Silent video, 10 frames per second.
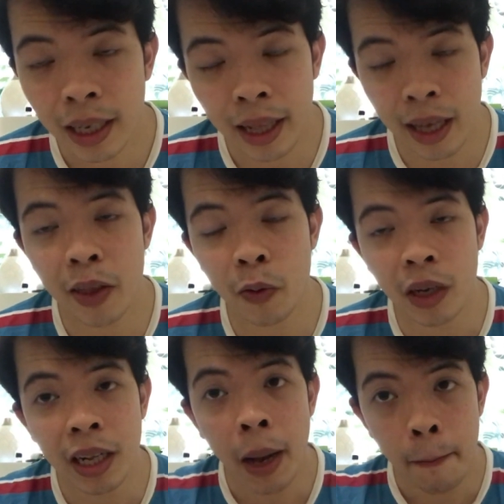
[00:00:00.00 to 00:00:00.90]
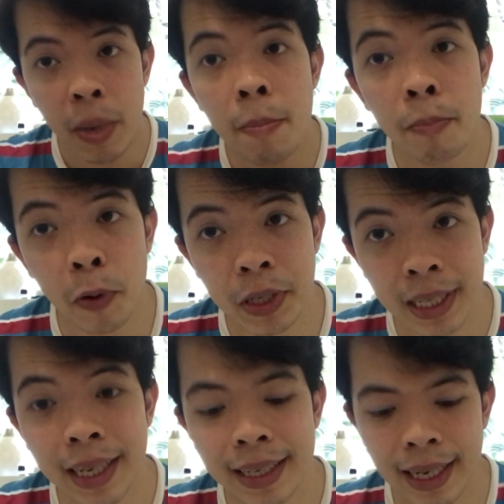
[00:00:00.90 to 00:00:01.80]
In other words,
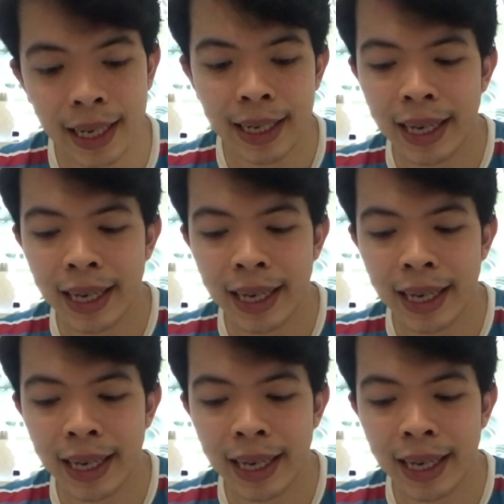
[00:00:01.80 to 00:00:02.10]
membosankan.